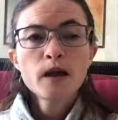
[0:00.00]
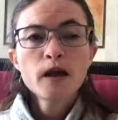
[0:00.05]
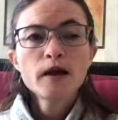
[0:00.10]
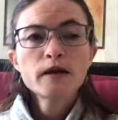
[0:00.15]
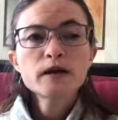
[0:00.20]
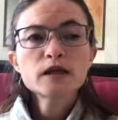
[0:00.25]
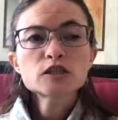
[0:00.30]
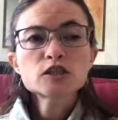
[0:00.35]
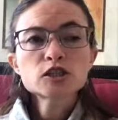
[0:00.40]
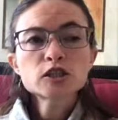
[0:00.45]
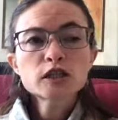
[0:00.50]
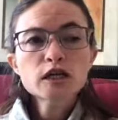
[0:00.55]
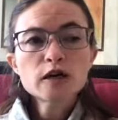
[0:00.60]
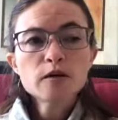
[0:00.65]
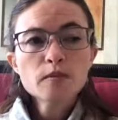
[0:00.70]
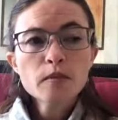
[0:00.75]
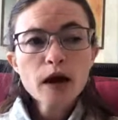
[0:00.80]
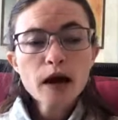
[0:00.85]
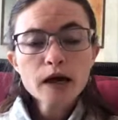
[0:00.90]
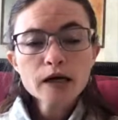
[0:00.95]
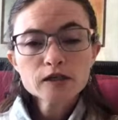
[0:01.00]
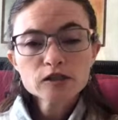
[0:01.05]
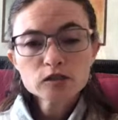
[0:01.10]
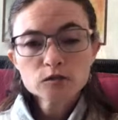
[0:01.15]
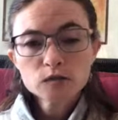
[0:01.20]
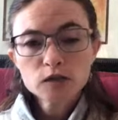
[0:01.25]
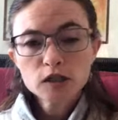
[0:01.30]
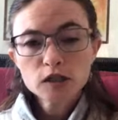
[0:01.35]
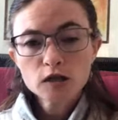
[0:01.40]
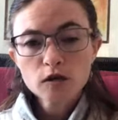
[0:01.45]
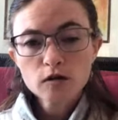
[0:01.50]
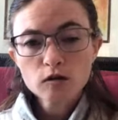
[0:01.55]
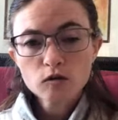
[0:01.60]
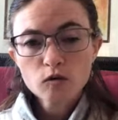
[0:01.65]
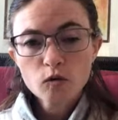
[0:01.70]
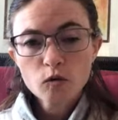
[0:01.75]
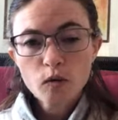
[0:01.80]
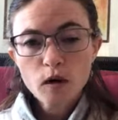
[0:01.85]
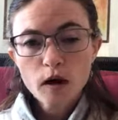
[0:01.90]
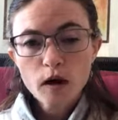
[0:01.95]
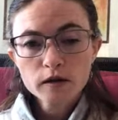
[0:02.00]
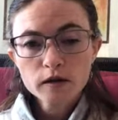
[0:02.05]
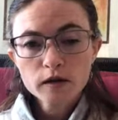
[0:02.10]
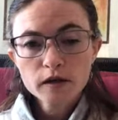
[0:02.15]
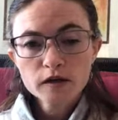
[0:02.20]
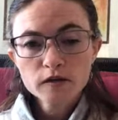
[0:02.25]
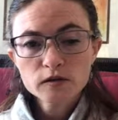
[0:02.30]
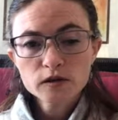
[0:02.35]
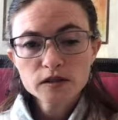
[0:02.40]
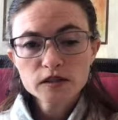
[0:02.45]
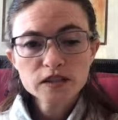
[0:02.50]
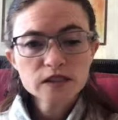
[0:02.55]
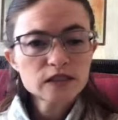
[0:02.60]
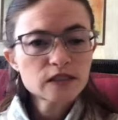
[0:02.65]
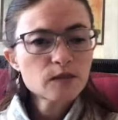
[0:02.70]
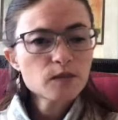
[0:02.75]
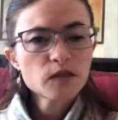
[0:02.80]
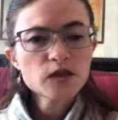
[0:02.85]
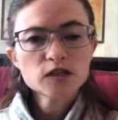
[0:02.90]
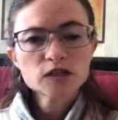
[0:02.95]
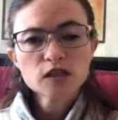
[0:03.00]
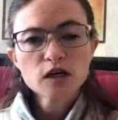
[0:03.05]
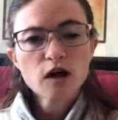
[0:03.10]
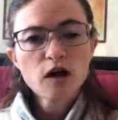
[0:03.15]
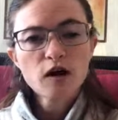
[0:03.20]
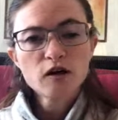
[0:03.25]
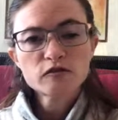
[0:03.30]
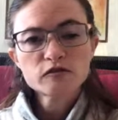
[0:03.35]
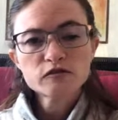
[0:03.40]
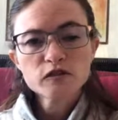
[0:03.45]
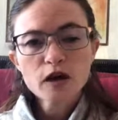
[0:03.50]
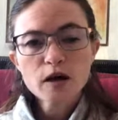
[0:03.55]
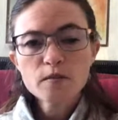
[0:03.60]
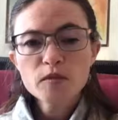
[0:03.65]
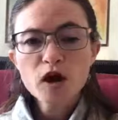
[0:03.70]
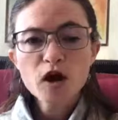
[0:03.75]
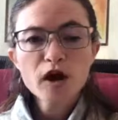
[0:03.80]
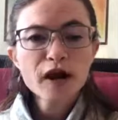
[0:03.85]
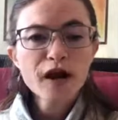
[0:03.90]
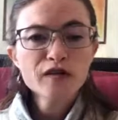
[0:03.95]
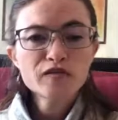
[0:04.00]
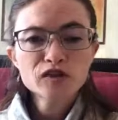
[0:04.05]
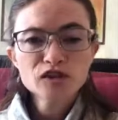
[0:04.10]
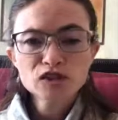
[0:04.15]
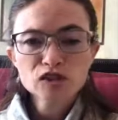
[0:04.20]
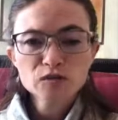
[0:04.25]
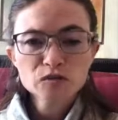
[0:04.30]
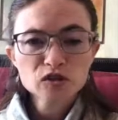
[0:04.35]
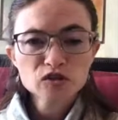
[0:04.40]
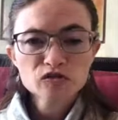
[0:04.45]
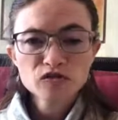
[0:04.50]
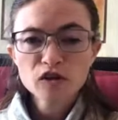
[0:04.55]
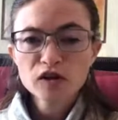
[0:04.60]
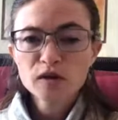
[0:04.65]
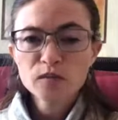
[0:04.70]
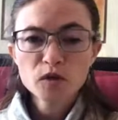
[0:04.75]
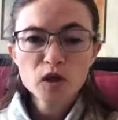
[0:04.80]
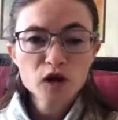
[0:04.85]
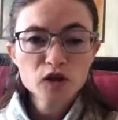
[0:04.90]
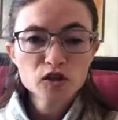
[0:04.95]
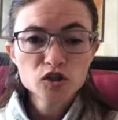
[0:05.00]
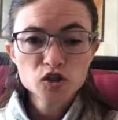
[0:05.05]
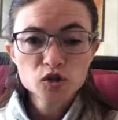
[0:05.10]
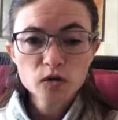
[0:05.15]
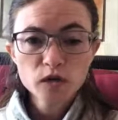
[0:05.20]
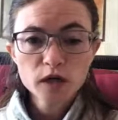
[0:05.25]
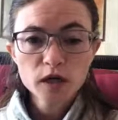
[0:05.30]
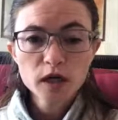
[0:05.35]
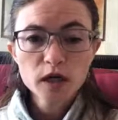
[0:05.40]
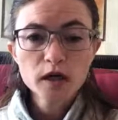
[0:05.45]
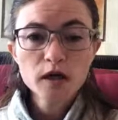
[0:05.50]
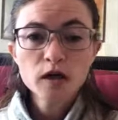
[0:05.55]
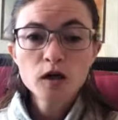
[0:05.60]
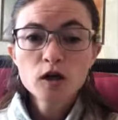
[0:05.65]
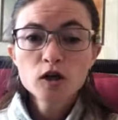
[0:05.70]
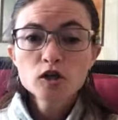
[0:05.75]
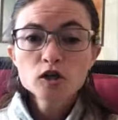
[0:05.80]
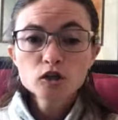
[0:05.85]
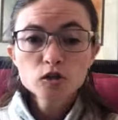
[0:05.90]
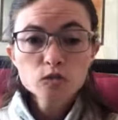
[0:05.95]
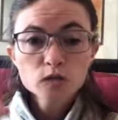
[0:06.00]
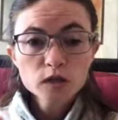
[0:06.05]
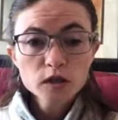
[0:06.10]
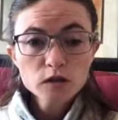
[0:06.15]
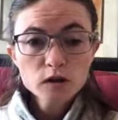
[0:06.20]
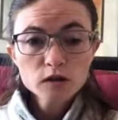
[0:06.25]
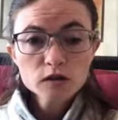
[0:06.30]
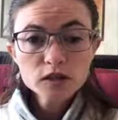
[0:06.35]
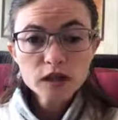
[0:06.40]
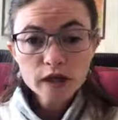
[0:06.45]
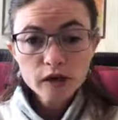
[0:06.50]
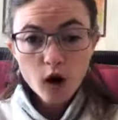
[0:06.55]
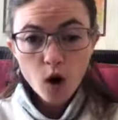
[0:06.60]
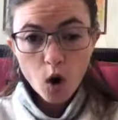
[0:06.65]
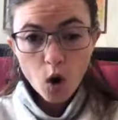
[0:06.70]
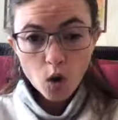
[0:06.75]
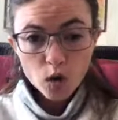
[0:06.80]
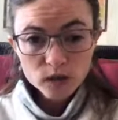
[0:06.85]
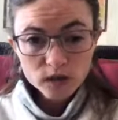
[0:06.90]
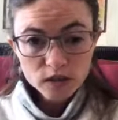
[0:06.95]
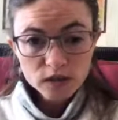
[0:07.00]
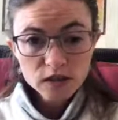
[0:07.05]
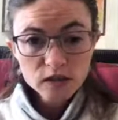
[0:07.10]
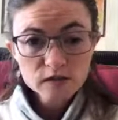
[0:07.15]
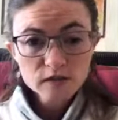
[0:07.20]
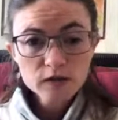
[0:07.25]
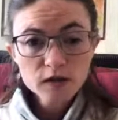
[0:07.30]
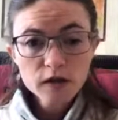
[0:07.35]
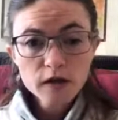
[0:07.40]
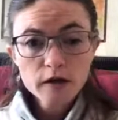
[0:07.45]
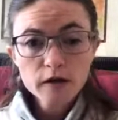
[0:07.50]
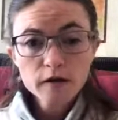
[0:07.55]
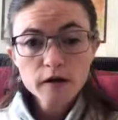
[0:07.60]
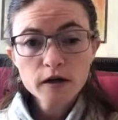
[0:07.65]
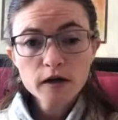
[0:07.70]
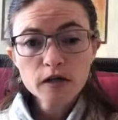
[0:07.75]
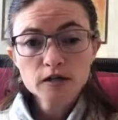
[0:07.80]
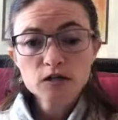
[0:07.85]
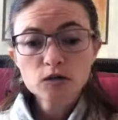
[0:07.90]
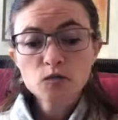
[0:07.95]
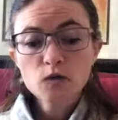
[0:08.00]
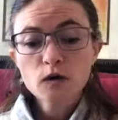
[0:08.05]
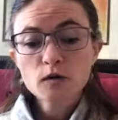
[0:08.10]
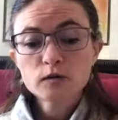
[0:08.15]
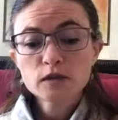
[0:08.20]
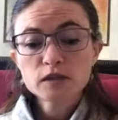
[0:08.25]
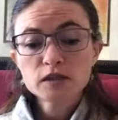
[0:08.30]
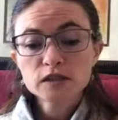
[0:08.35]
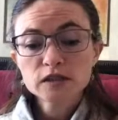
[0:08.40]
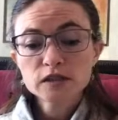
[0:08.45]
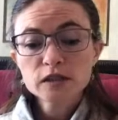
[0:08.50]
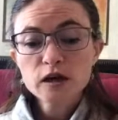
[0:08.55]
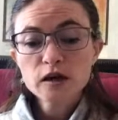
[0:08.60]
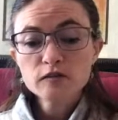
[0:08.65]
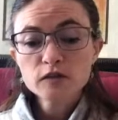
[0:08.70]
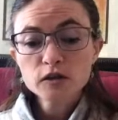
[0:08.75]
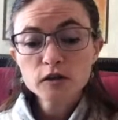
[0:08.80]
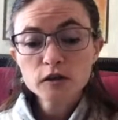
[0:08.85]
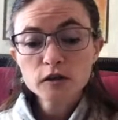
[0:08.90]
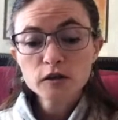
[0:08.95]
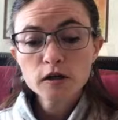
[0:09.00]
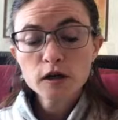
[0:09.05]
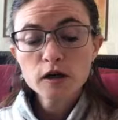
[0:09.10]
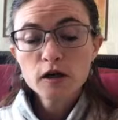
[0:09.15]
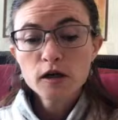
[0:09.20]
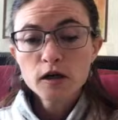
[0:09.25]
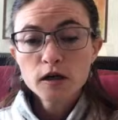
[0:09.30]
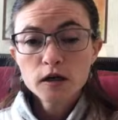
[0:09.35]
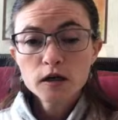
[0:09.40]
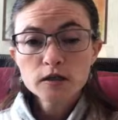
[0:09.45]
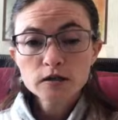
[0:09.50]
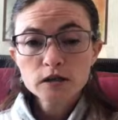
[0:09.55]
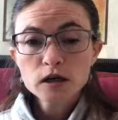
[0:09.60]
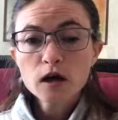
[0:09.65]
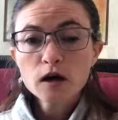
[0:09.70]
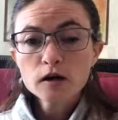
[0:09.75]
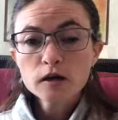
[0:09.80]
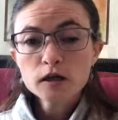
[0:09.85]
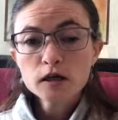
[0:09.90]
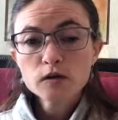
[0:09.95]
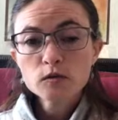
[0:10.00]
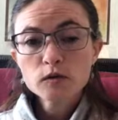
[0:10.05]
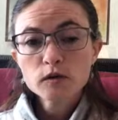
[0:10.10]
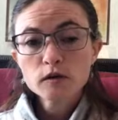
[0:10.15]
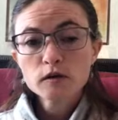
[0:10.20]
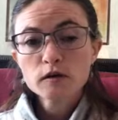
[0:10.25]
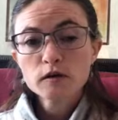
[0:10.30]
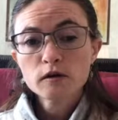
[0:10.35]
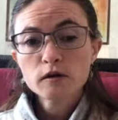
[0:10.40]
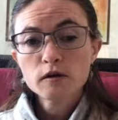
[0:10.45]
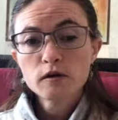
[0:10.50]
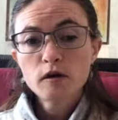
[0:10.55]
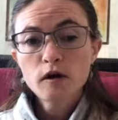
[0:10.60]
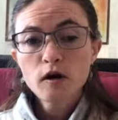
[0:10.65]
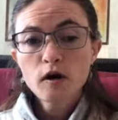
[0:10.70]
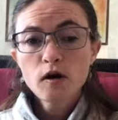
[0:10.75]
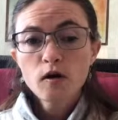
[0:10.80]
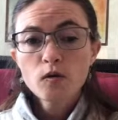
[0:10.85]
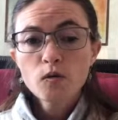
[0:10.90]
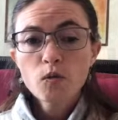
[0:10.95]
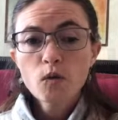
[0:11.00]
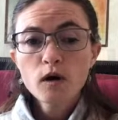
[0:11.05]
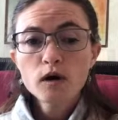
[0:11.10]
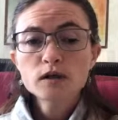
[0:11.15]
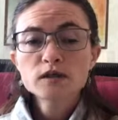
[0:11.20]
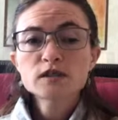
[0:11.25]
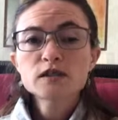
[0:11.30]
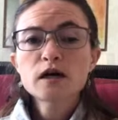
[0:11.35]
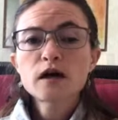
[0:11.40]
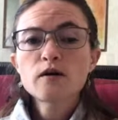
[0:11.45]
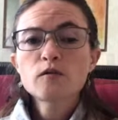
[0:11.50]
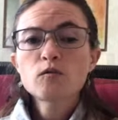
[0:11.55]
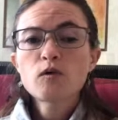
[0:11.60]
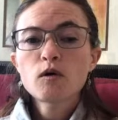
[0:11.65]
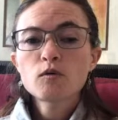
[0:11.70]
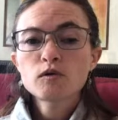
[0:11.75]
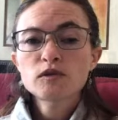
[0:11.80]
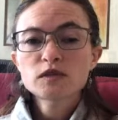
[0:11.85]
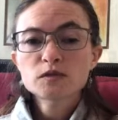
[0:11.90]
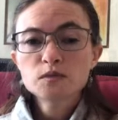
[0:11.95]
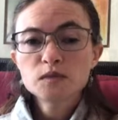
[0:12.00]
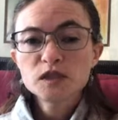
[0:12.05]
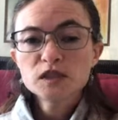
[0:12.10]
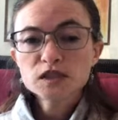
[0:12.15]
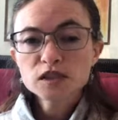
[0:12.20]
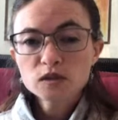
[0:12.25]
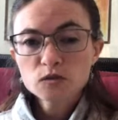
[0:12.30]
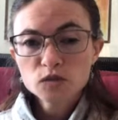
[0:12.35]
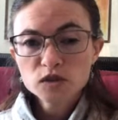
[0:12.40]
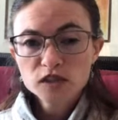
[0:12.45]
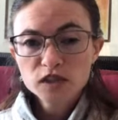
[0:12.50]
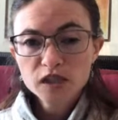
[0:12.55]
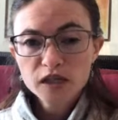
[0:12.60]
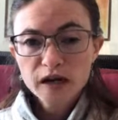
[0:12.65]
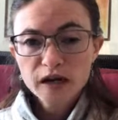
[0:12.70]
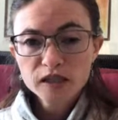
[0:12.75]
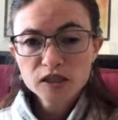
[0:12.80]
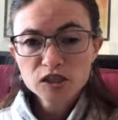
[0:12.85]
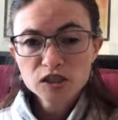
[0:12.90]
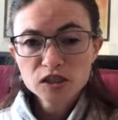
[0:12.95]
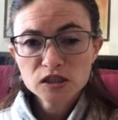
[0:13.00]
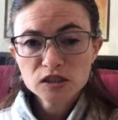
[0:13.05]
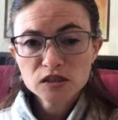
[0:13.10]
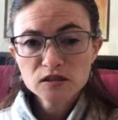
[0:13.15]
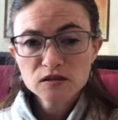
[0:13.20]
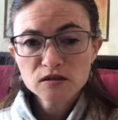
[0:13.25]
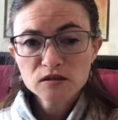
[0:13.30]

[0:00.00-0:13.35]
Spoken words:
And then she came back to me a little while later and said, something's off. I'm not having as much fun. I'm not enjoying it. So we looked at all these different areas, and what we discovered in talking with her was that what was missing was connection.